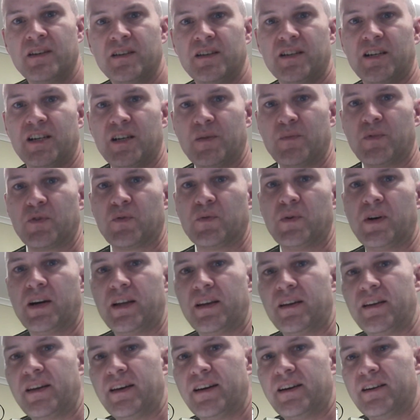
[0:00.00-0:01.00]
But
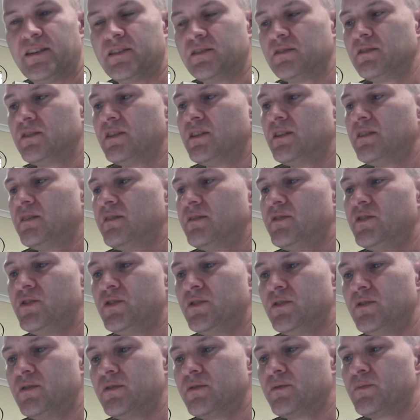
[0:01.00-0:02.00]
right now,
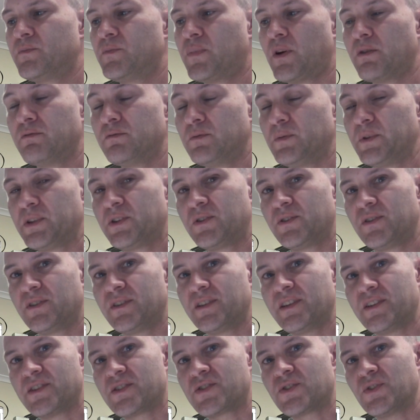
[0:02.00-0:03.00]
you probably
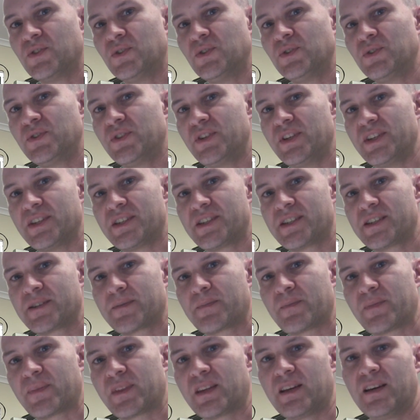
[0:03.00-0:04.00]
couldn't install
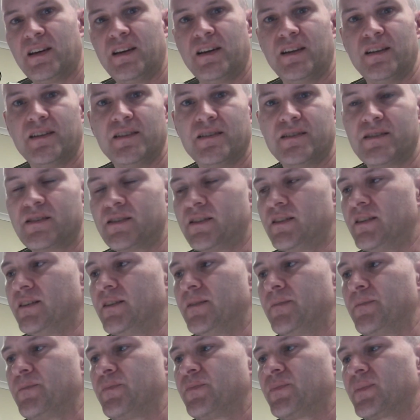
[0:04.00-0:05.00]
this and
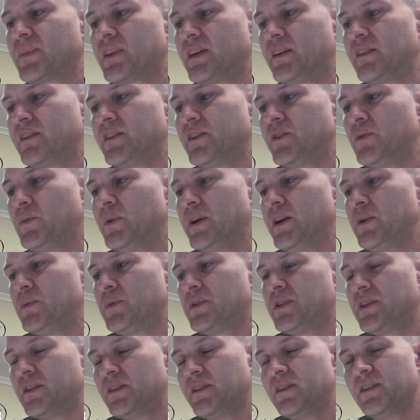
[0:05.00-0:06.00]
get away
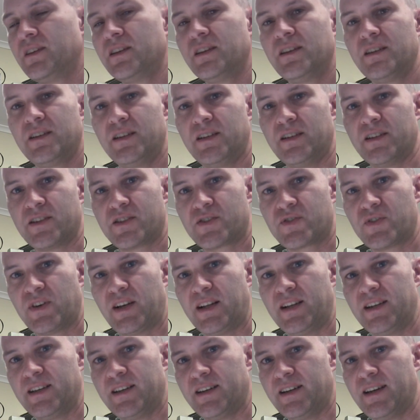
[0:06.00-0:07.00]
with it in
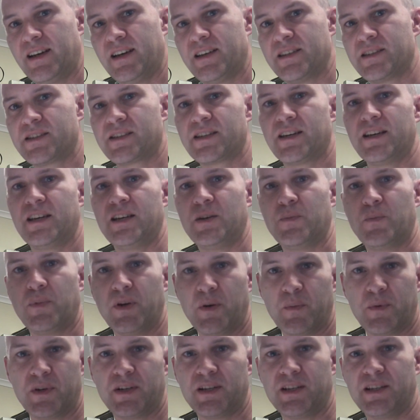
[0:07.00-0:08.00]
Australia as a
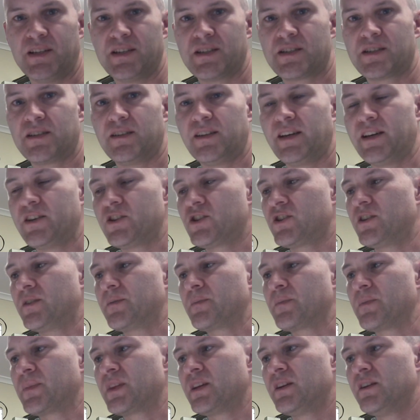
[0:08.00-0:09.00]
permanent installation.
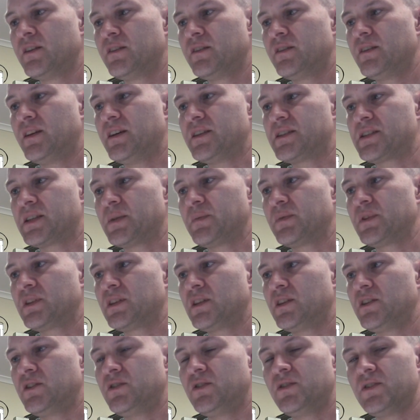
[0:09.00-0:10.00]
As something
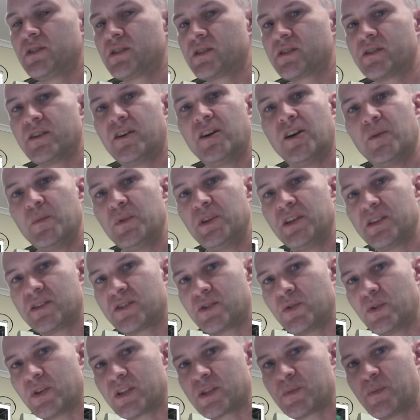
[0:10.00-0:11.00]
that you use as a hobbyist
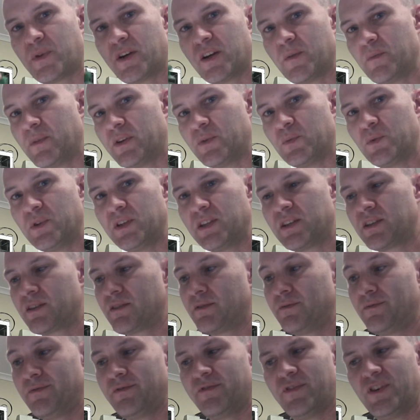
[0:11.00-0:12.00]
to experiment with,
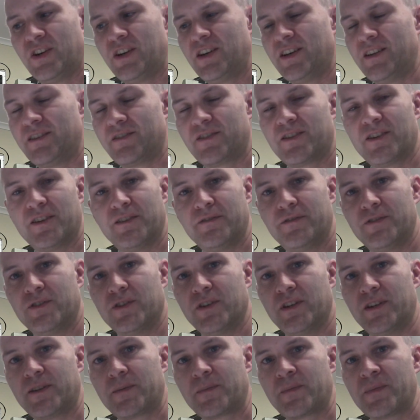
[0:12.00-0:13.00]
fine, go
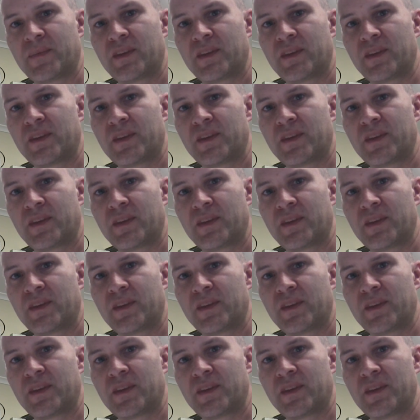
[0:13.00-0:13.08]
for it.